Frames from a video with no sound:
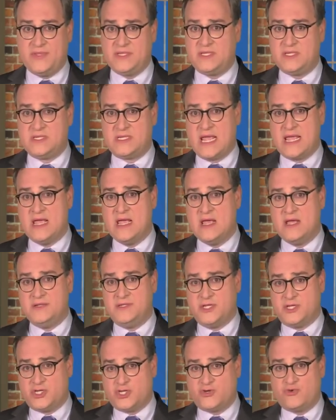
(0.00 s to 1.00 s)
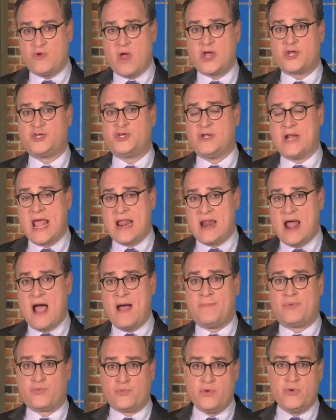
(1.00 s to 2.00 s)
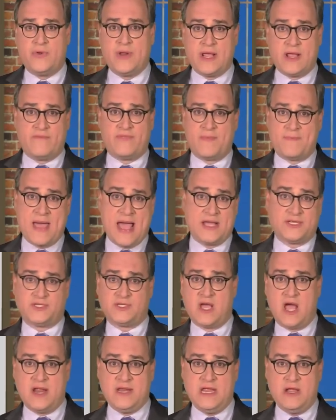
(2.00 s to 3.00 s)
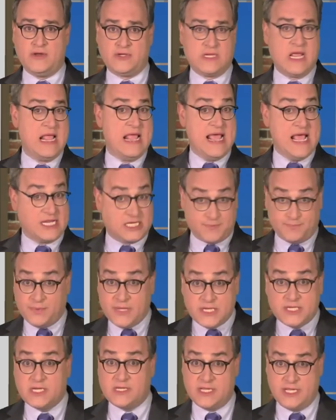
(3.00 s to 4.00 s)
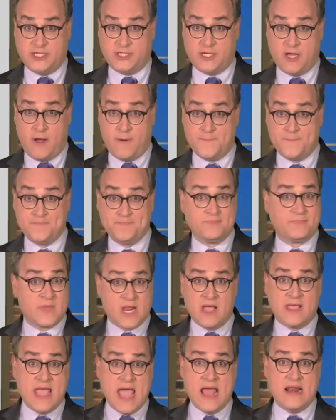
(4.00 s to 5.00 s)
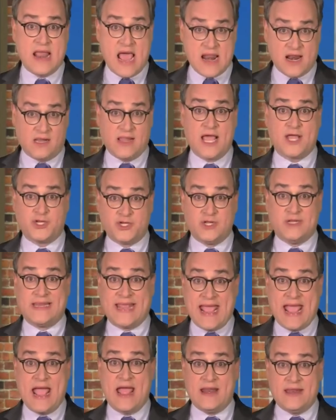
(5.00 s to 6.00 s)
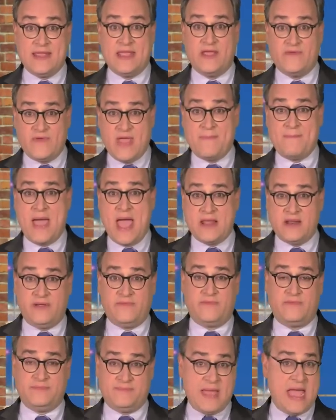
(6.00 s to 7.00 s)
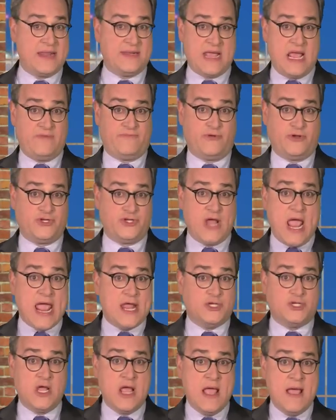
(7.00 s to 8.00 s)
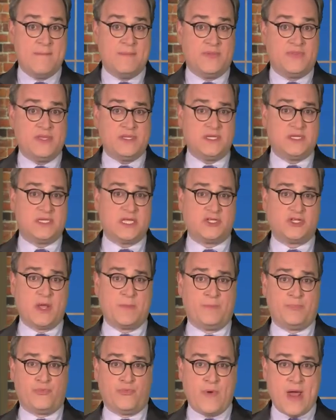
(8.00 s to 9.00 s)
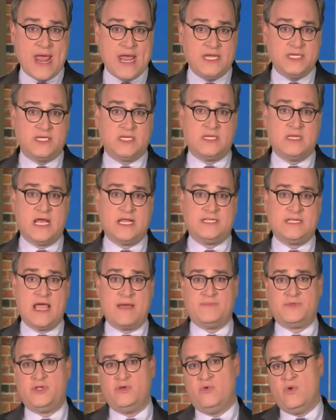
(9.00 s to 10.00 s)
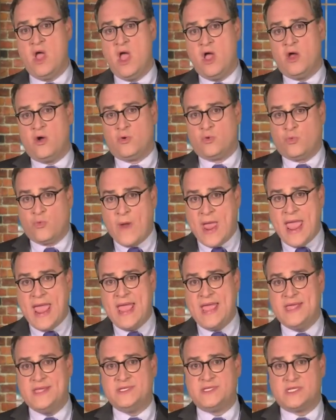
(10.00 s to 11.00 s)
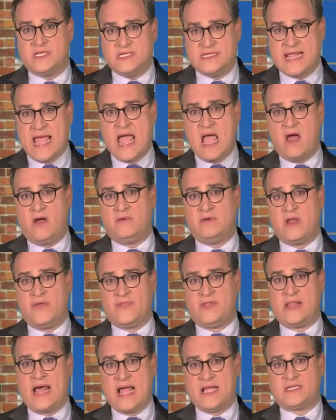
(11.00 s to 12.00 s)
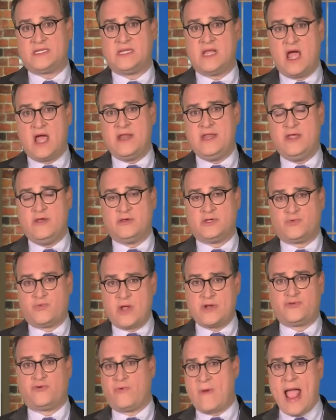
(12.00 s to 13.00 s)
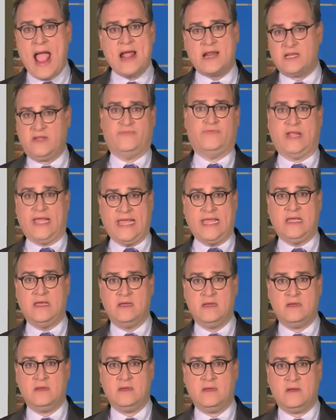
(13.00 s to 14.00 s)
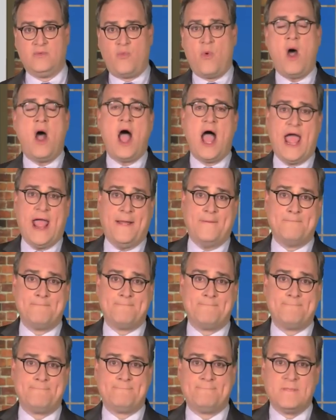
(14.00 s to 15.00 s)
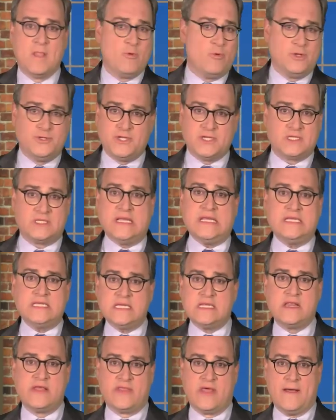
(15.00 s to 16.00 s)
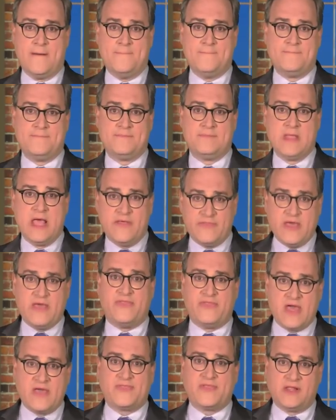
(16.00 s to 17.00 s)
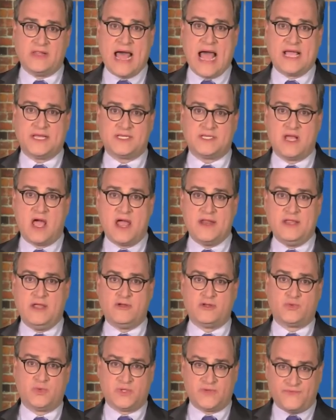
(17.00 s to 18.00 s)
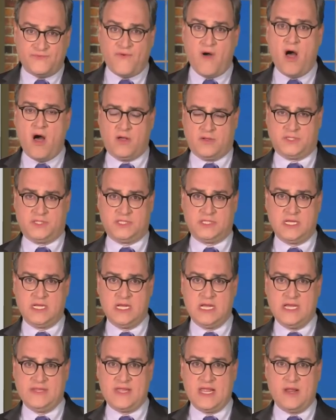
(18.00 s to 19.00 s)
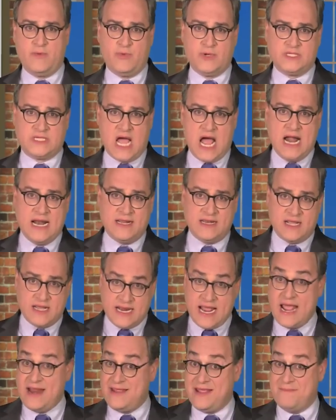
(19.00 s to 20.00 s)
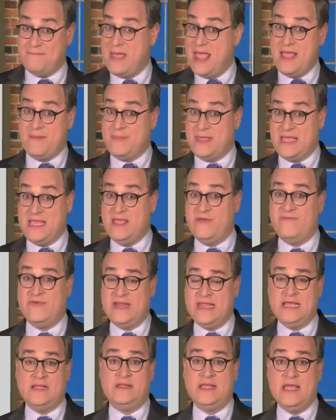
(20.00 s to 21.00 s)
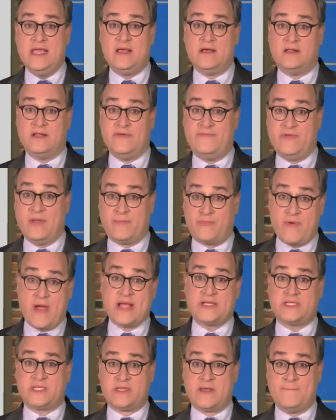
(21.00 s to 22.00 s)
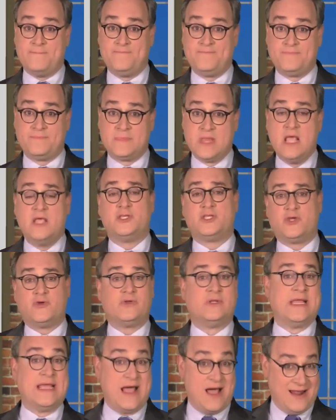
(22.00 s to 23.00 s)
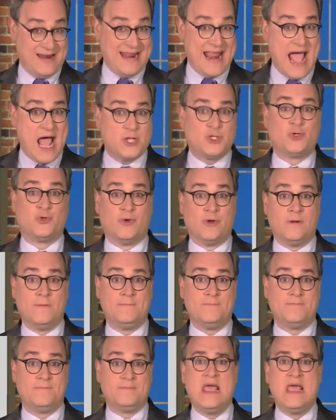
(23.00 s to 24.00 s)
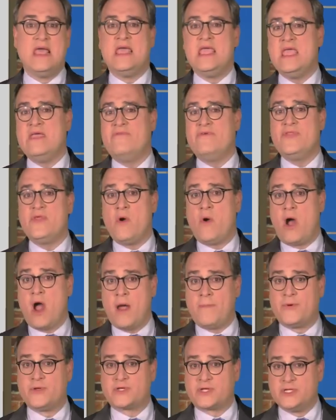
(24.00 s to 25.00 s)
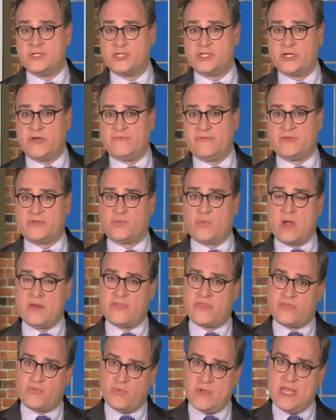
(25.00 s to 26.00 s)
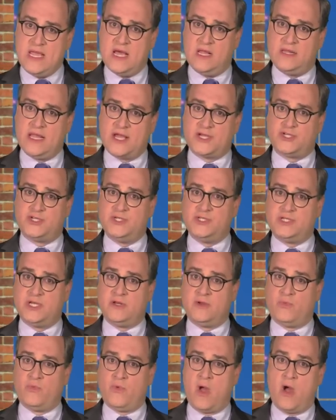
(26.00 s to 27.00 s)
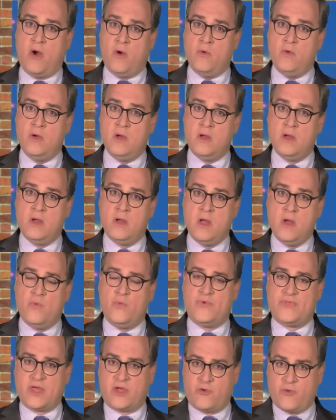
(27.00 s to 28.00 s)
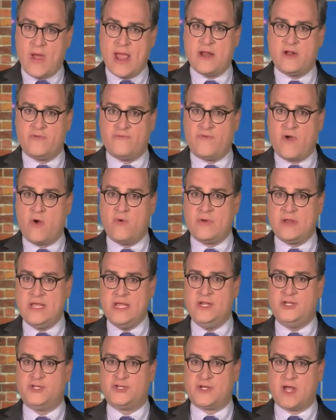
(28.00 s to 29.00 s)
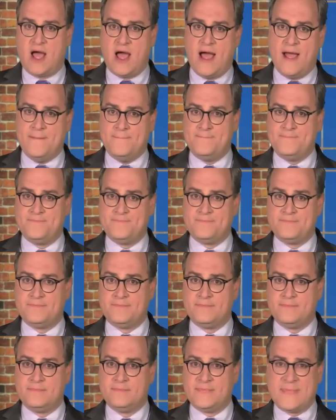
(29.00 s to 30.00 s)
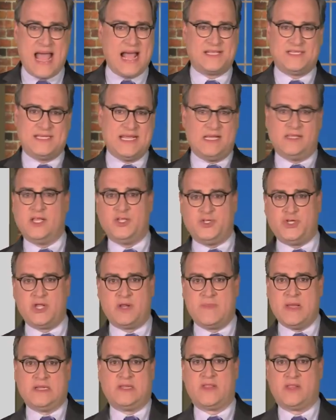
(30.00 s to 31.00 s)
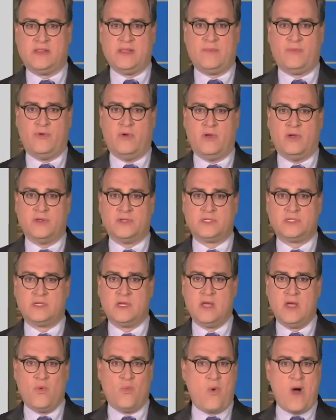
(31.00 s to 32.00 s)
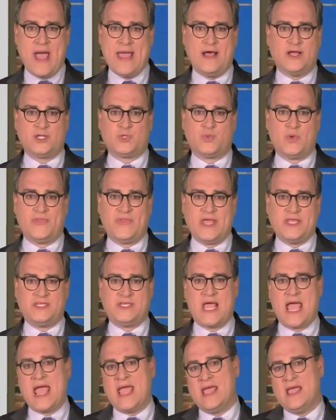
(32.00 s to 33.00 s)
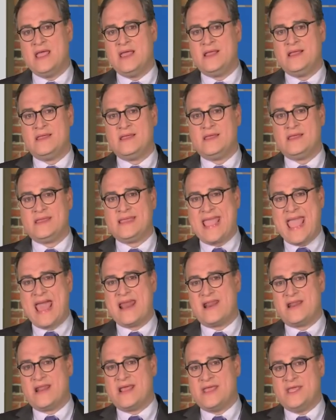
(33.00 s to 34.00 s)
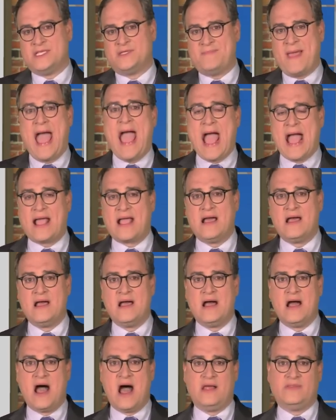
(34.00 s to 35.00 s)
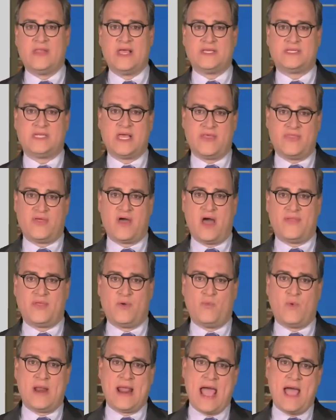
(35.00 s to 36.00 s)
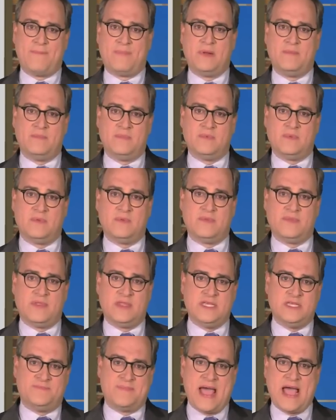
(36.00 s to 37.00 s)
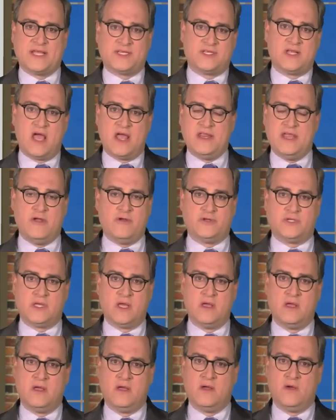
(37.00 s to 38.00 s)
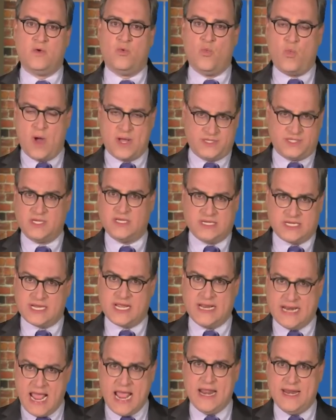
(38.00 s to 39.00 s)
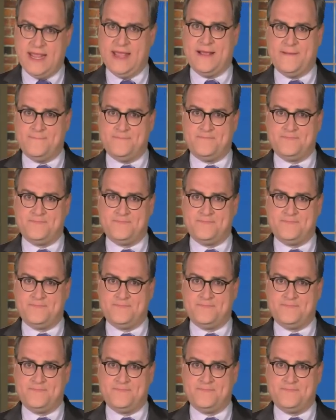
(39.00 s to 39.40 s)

This is a destruction and uprooting of the past nine years, explicitly so. Again, an election can give a mandate for change, but this is such a brazen attempt to raze down the last nine years retroactively. Why? Well, just listen to them. They think the last nine years was false, that it was un Canadian, maybe even illegal if you press them, certainly unnatural. Even though Harper's Conservatives won three elections in a row, with a greater vote each time, that's illegitimate to the Liberals. Why else would they say Canada is back unless they thought that what happened these past nine years wasn't Canadian?